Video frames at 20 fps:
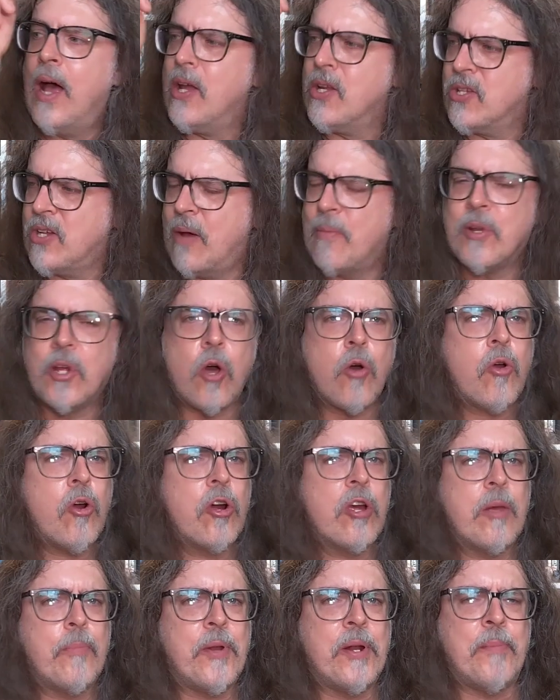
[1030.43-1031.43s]
So I'm going to go
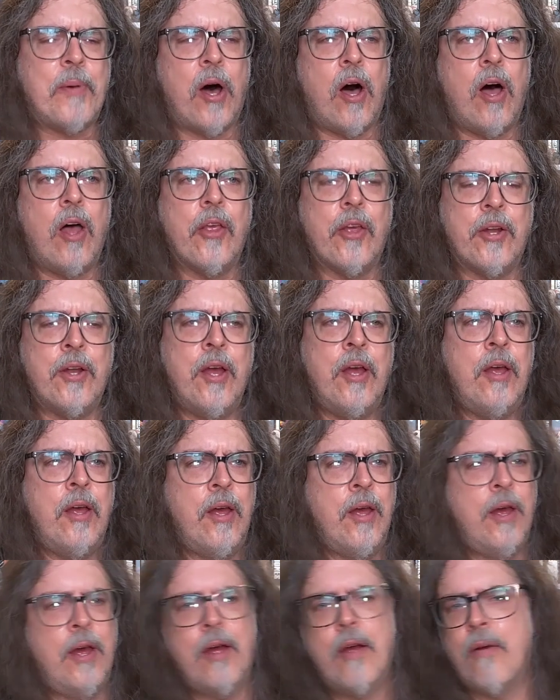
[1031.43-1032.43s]
curl up in a ball and
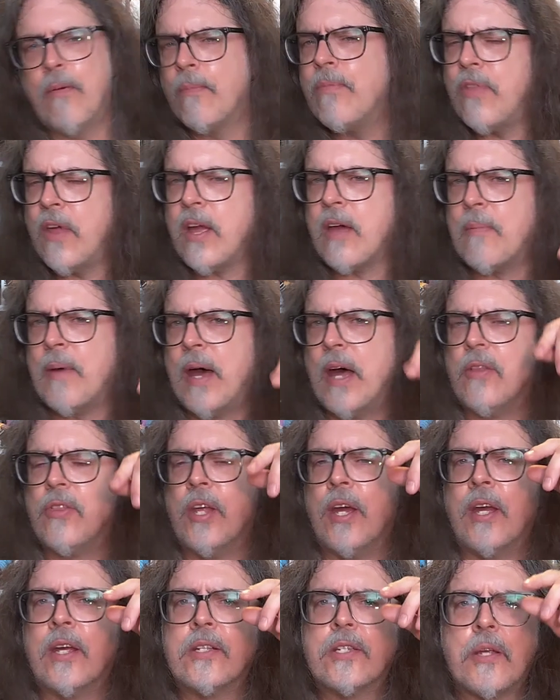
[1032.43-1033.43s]
think about
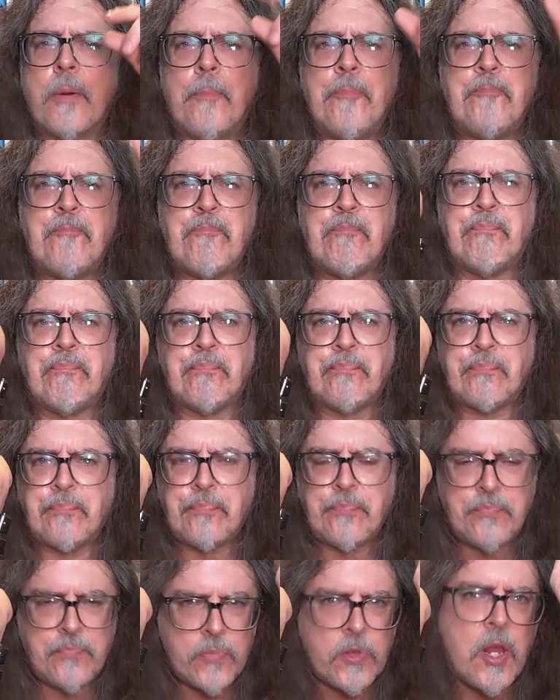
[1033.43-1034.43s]
things.
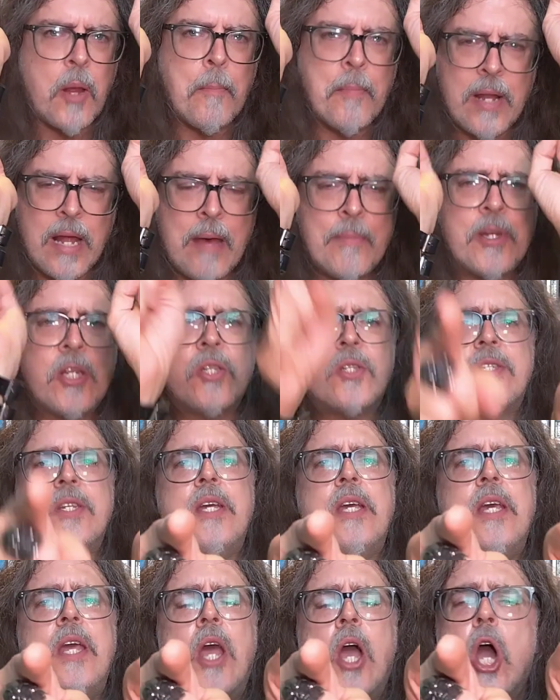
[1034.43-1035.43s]
I'm going to
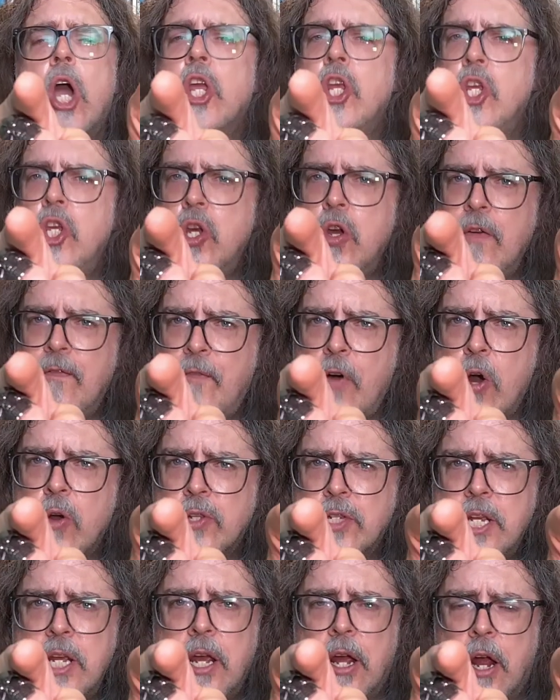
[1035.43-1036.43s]
see you
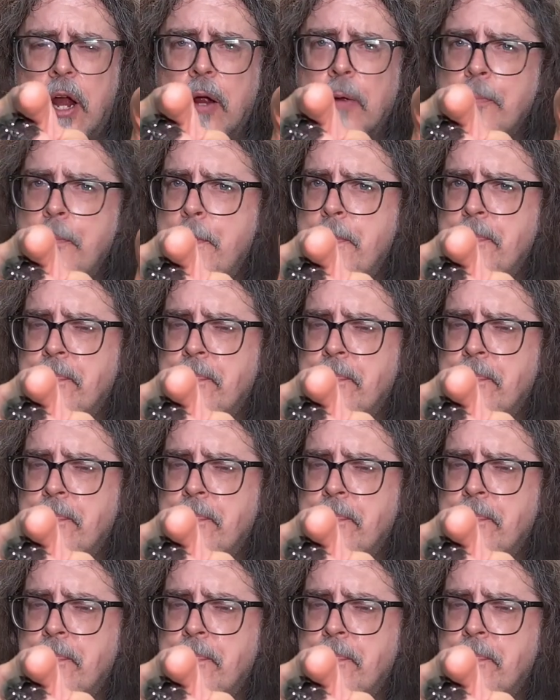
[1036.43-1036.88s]
folks here